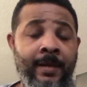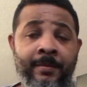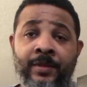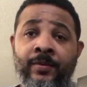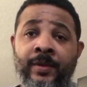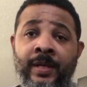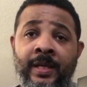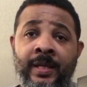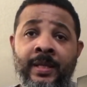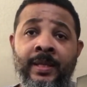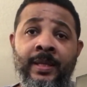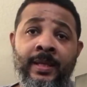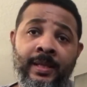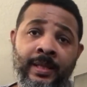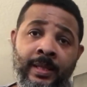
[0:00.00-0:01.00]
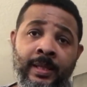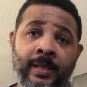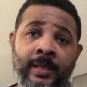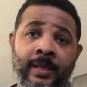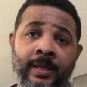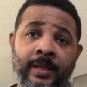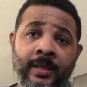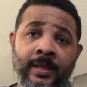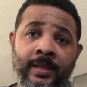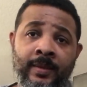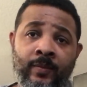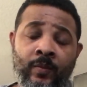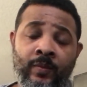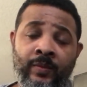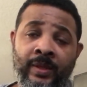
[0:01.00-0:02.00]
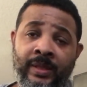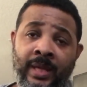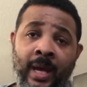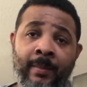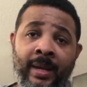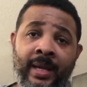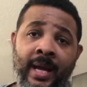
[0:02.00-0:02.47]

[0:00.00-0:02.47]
between the time